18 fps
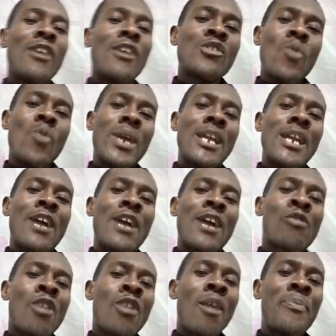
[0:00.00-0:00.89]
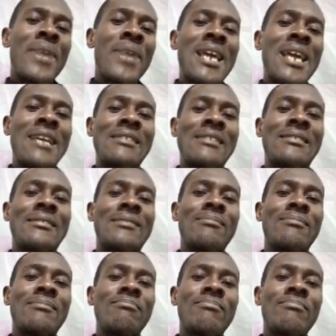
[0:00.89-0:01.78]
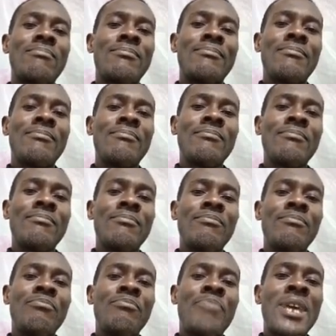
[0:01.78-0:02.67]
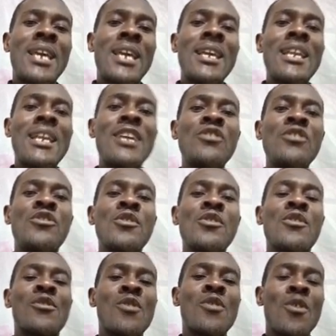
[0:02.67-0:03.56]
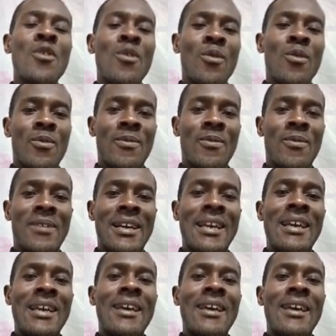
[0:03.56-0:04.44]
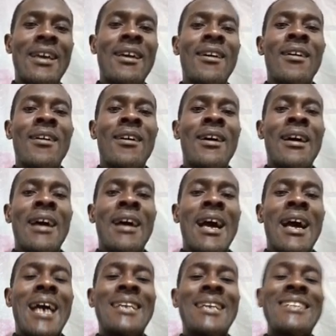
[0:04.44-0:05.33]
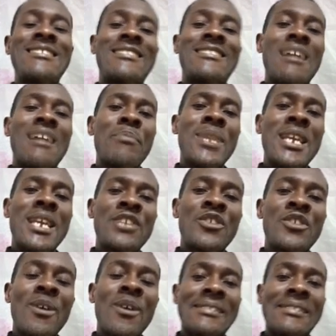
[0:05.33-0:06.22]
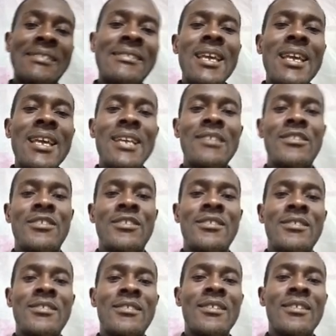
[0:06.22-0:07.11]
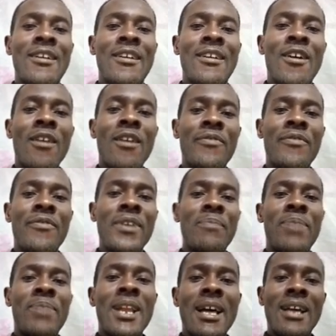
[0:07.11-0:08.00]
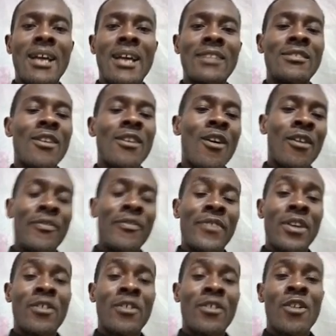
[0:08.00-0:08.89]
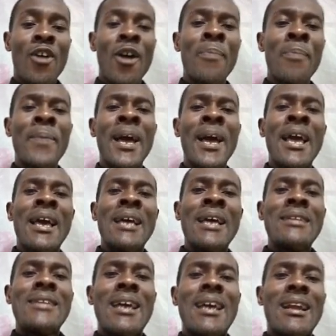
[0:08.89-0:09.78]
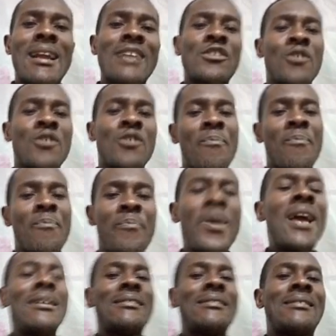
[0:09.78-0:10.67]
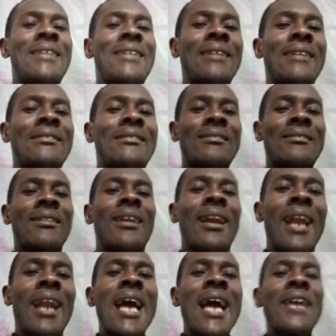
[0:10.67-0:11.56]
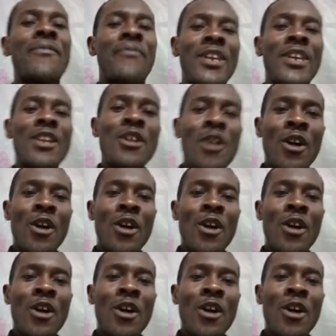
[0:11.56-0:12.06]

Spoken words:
beginning to grow, at the germination stage of a plant, of a crop, there are some pests that like feeding on those germinating